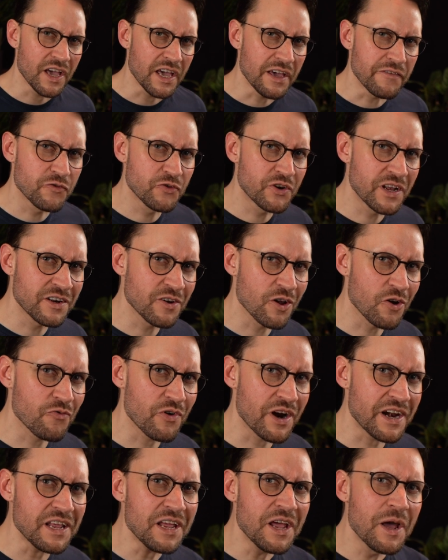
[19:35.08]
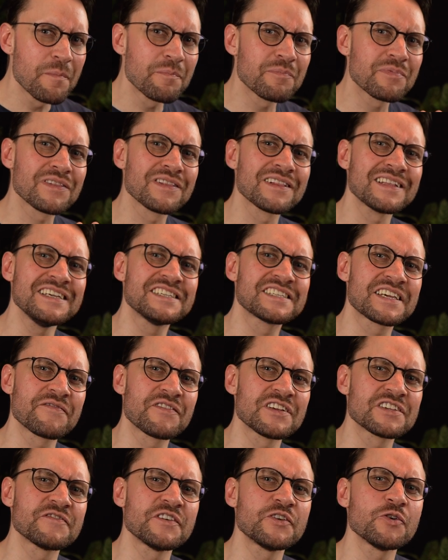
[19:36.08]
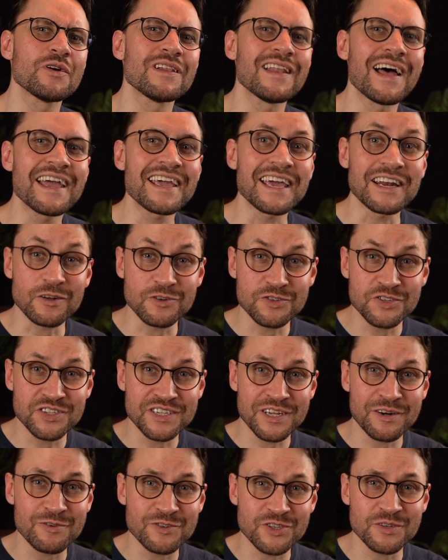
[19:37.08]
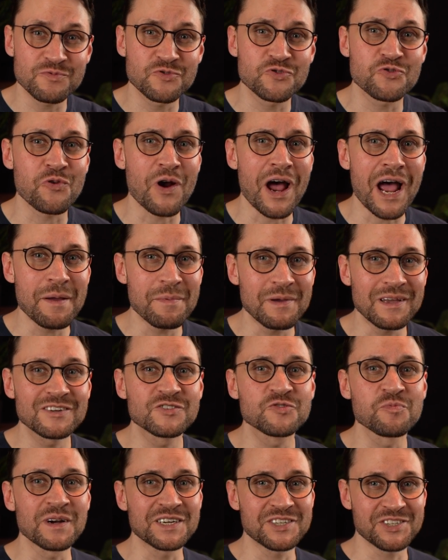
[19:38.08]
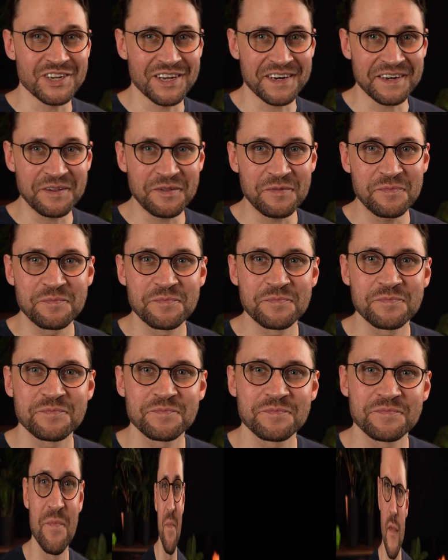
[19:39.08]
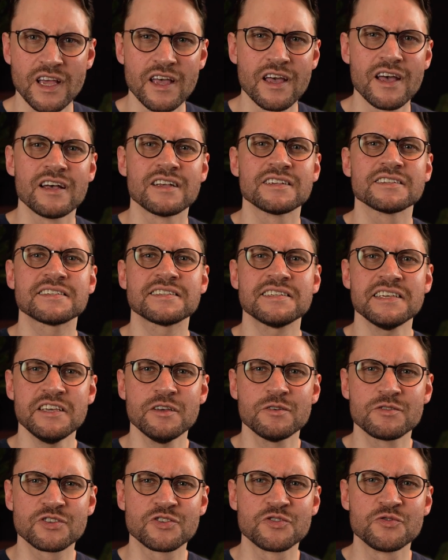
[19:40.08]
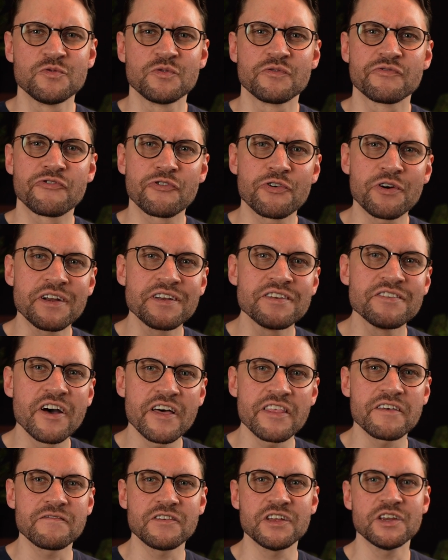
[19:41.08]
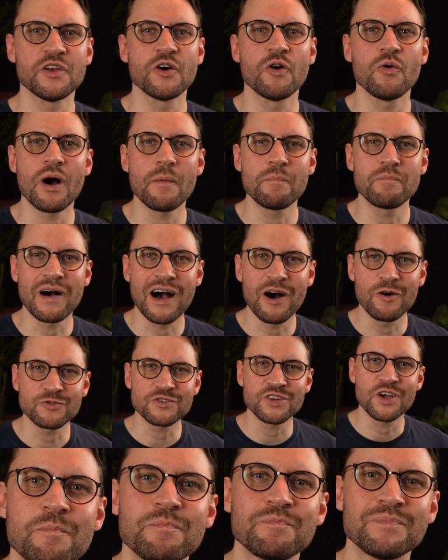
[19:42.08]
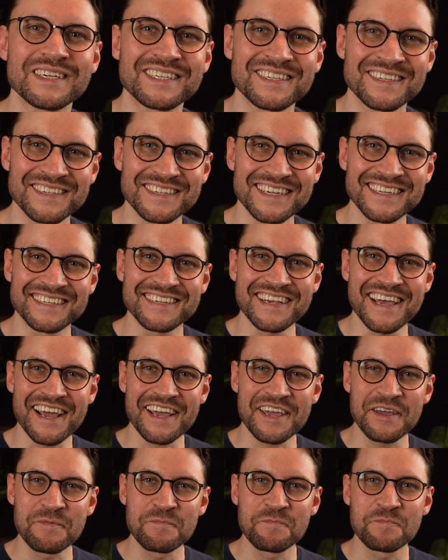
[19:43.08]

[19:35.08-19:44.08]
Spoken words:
If you didn't already, please give this video a like and consider subscribing to my channel. See you soon for another video about business and tech.